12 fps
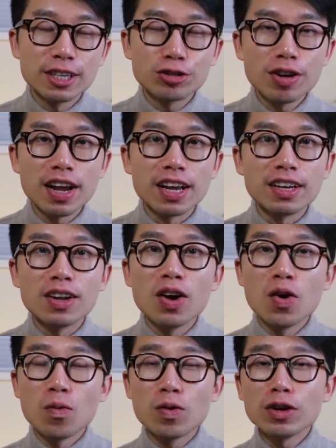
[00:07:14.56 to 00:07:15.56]
train,
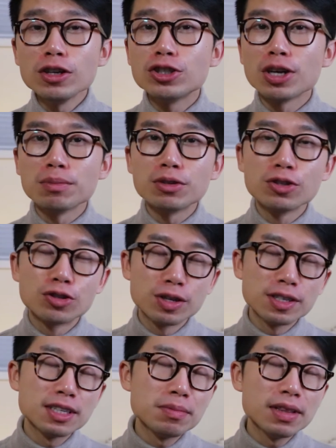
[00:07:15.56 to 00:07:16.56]
we're going to jump to
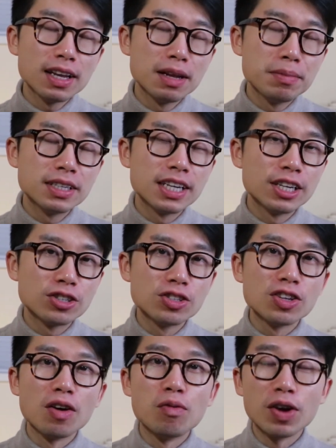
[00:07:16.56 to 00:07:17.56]
straight some of the limitations
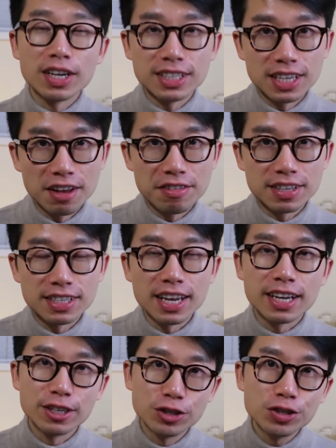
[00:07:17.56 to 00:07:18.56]
of what a TFSA
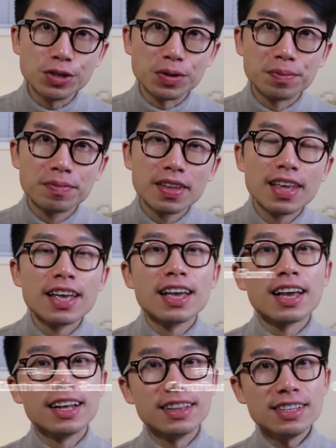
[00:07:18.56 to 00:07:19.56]
can do.
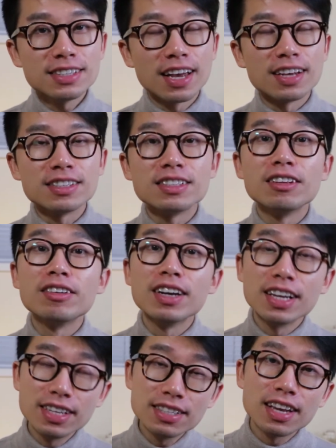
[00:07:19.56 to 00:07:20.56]
In this case, there
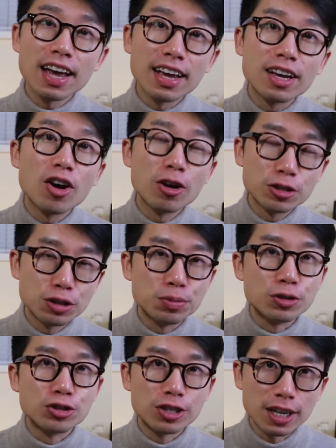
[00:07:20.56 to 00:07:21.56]
is a
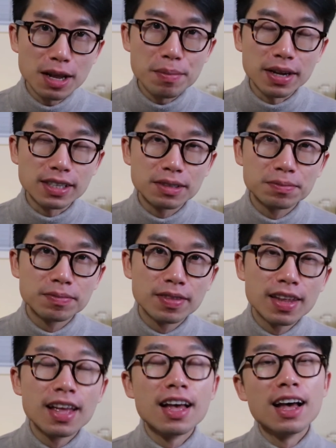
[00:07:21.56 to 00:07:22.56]
contribution limit.
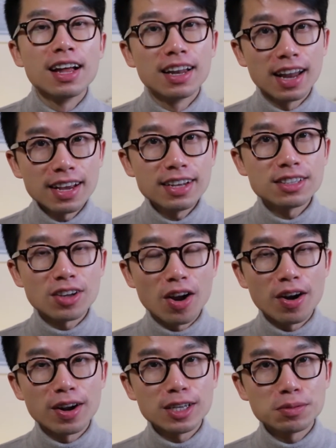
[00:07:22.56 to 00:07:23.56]
Like its
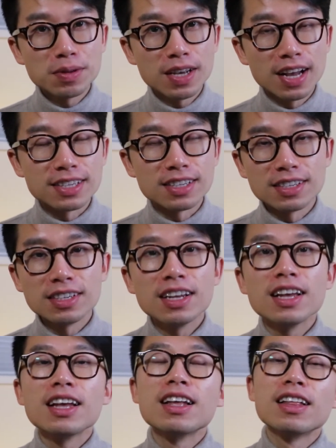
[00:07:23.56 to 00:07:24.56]
RRSP cousin,
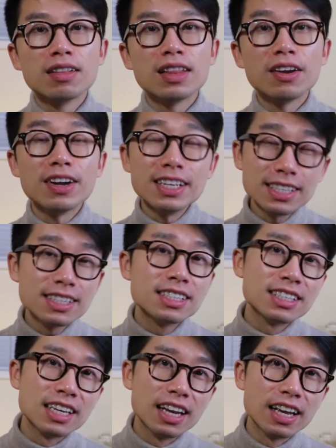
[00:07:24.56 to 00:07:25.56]
there is a
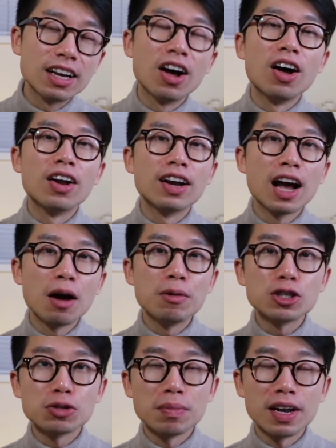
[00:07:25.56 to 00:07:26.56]
ceiling on how
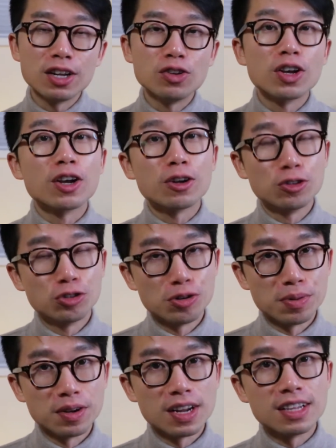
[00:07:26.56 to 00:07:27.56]
much money you can
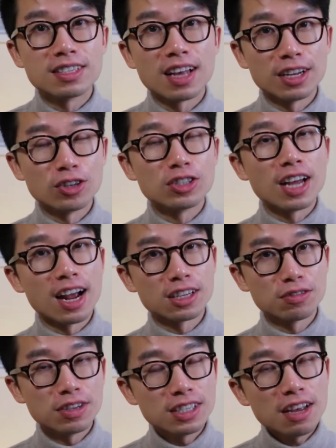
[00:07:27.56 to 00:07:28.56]
contribute inside your
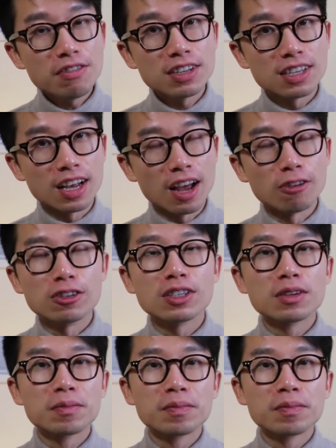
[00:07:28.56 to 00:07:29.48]
tax-free savings account.